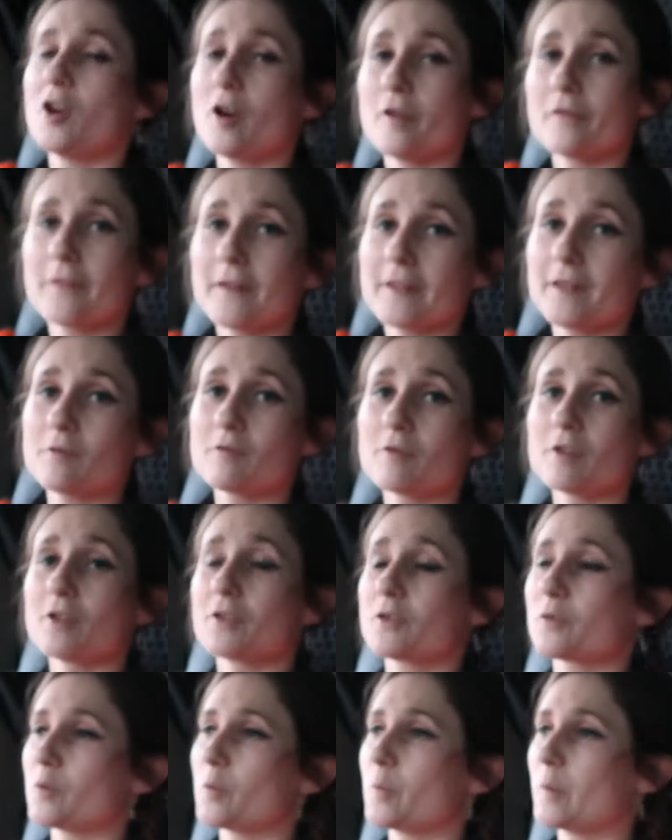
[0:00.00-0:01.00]
hopefully the
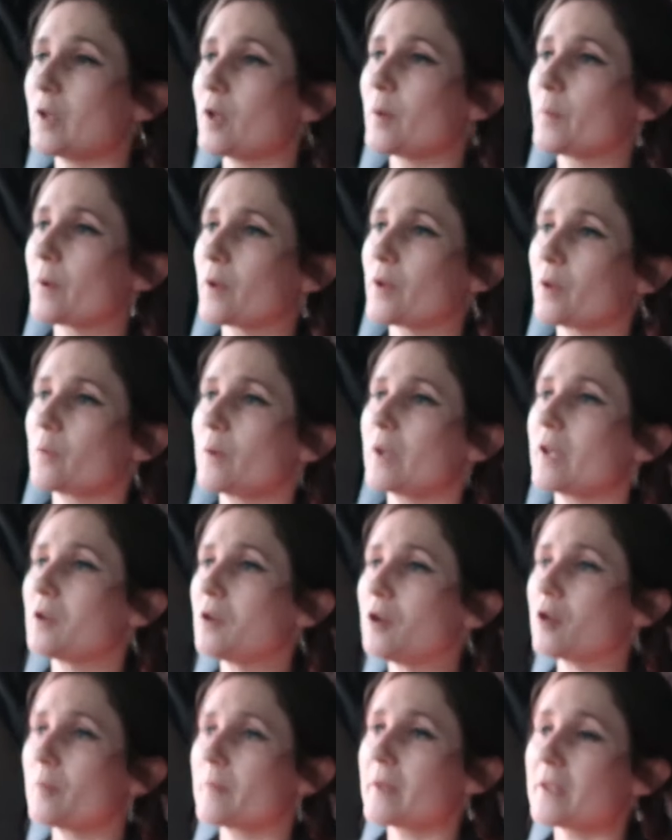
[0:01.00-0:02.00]
roads will be open on the way
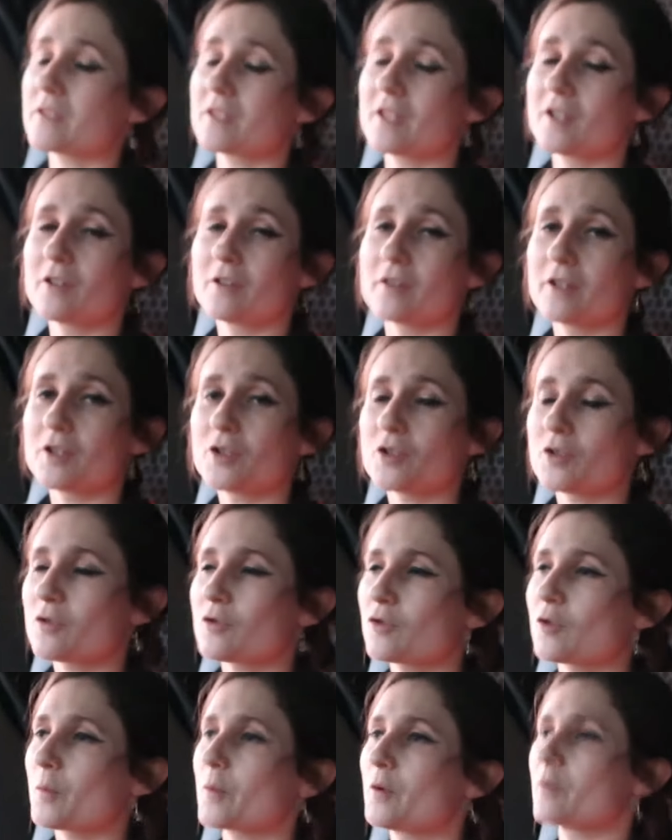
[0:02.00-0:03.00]
home. That's the only
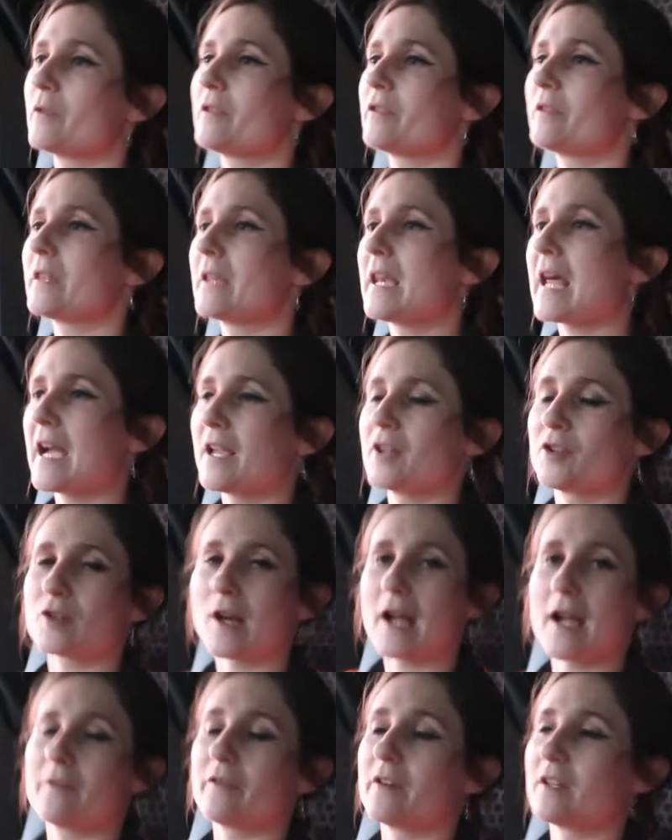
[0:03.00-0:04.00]
trouble with the night
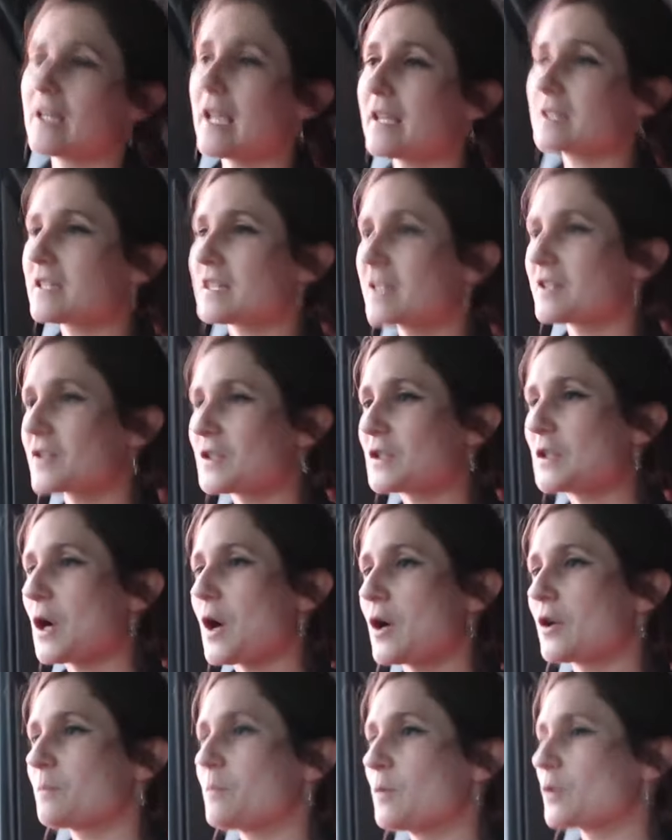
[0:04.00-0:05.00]
driving. Yes, there's
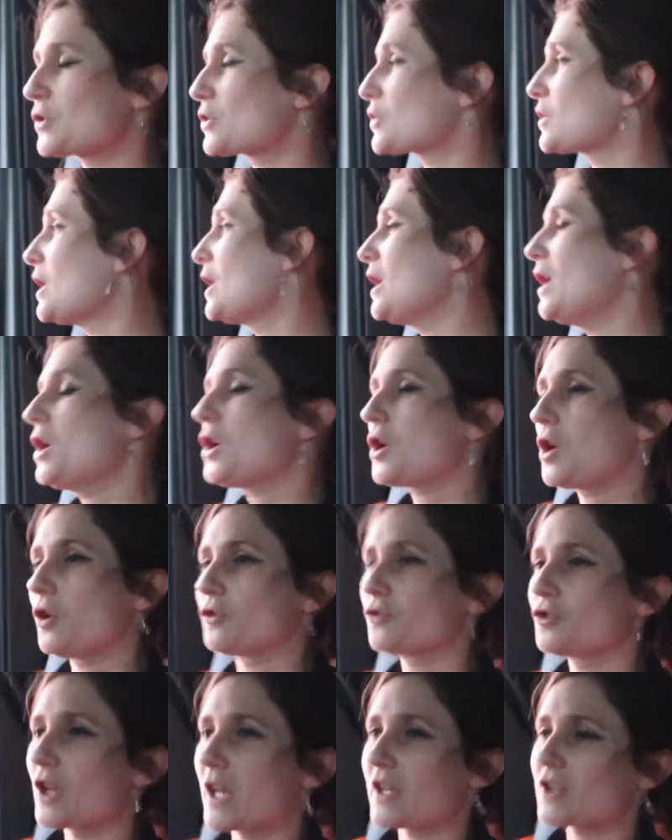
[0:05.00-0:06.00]
not much
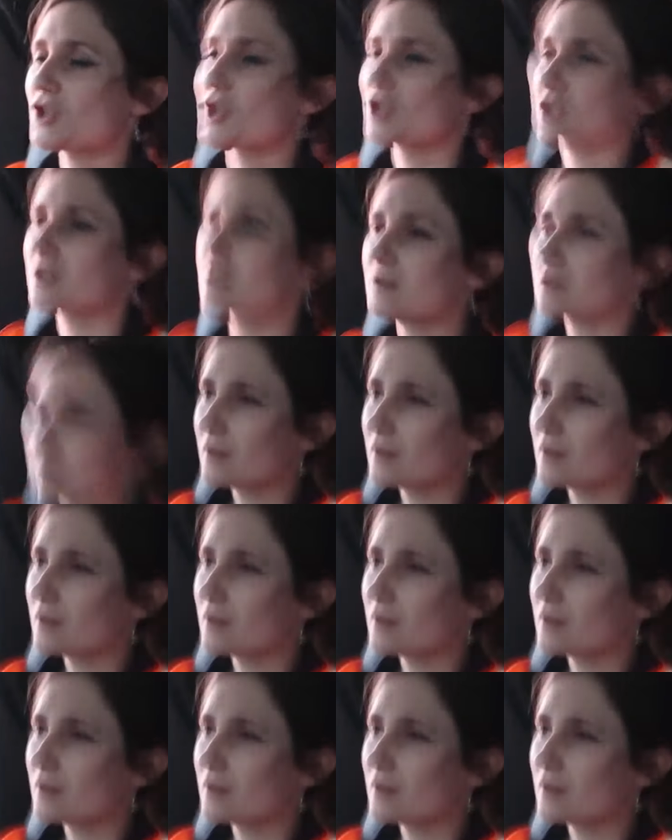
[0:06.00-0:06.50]
congestion,